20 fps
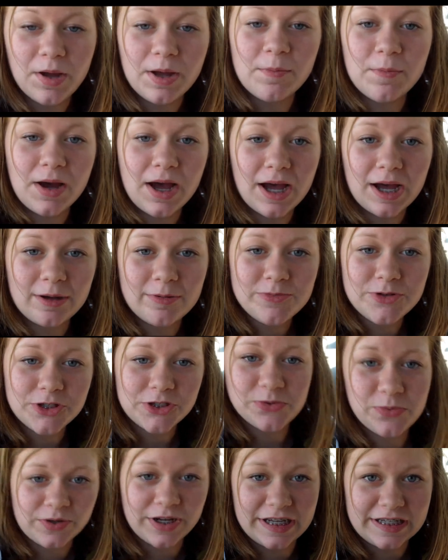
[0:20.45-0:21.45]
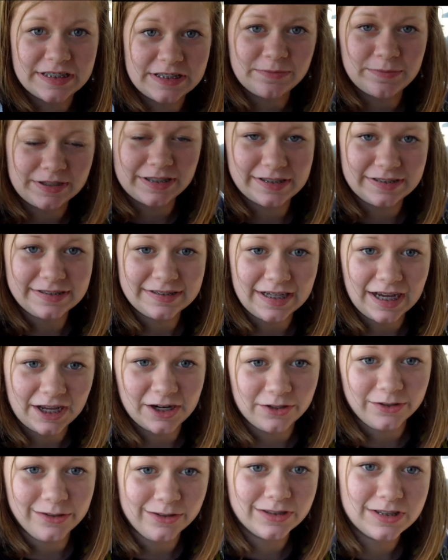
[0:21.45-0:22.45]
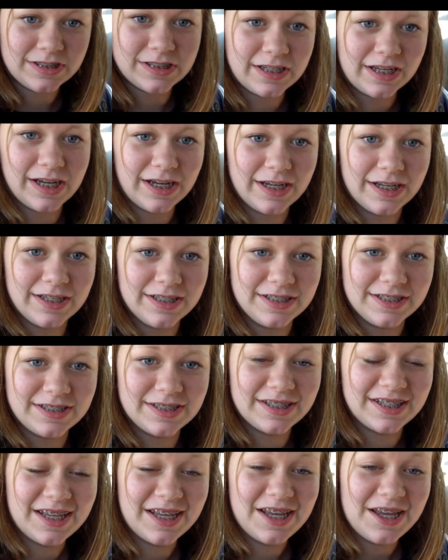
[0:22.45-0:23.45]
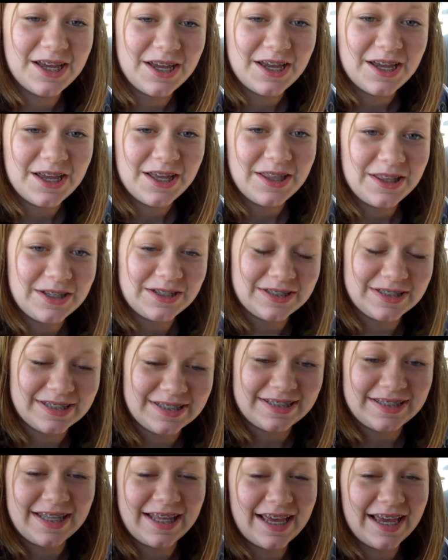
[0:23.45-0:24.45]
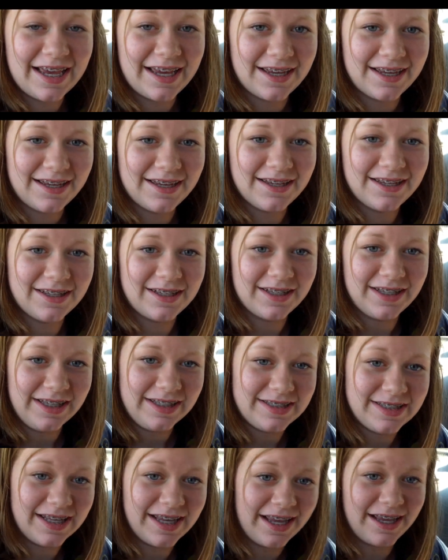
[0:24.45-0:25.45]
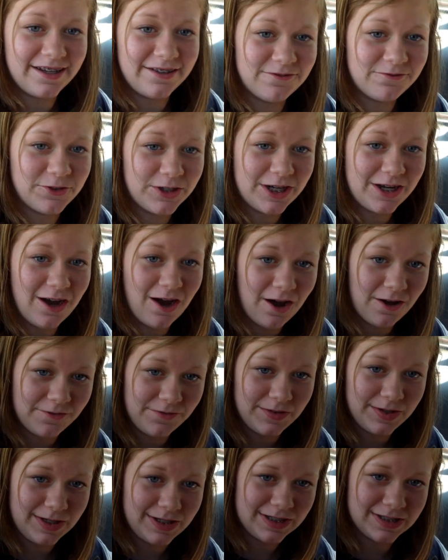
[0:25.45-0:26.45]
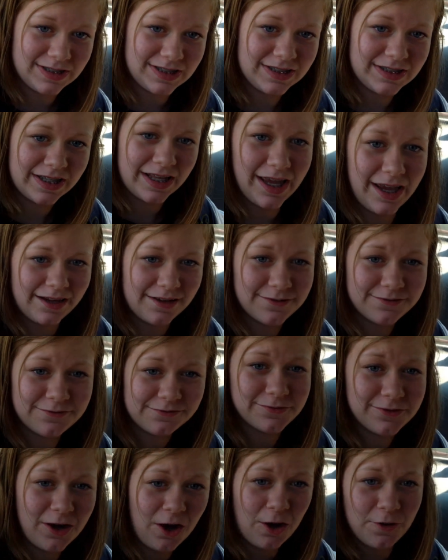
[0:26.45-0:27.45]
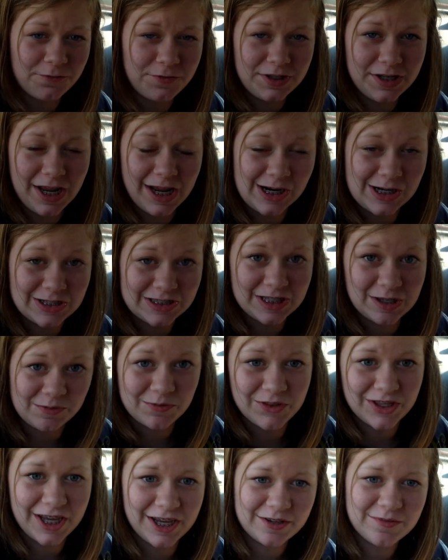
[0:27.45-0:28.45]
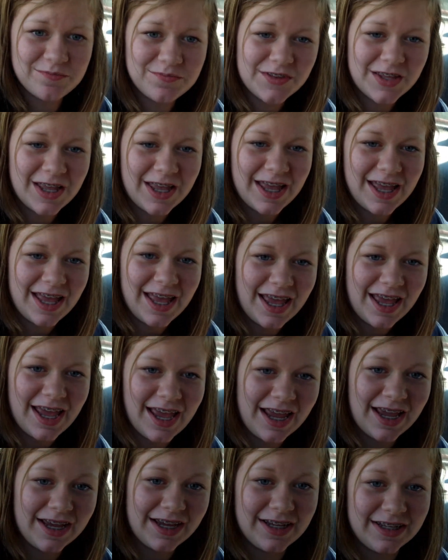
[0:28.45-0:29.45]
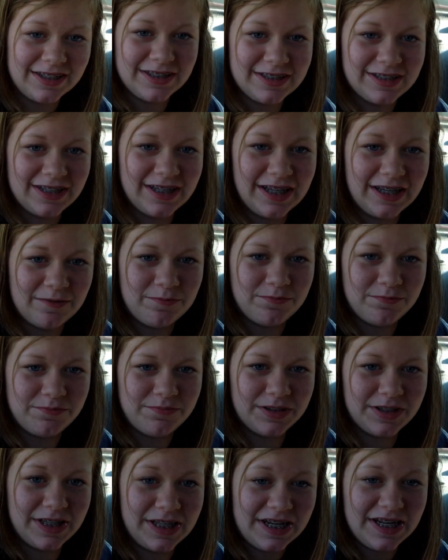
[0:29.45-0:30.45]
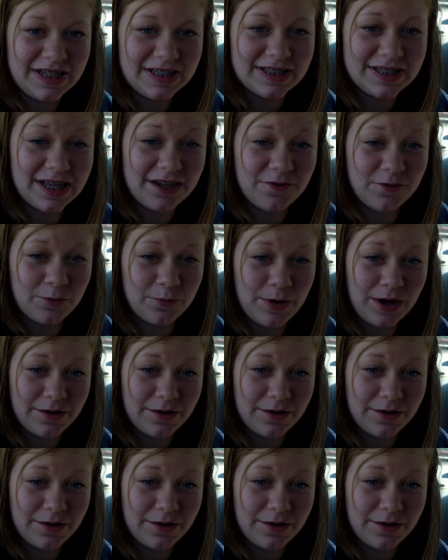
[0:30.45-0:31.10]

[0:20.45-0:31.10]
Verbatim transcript: my mom just went to McDonald's because there's this thing, it's saying free coffee because it's like coffee day or something. And, but they didn't say for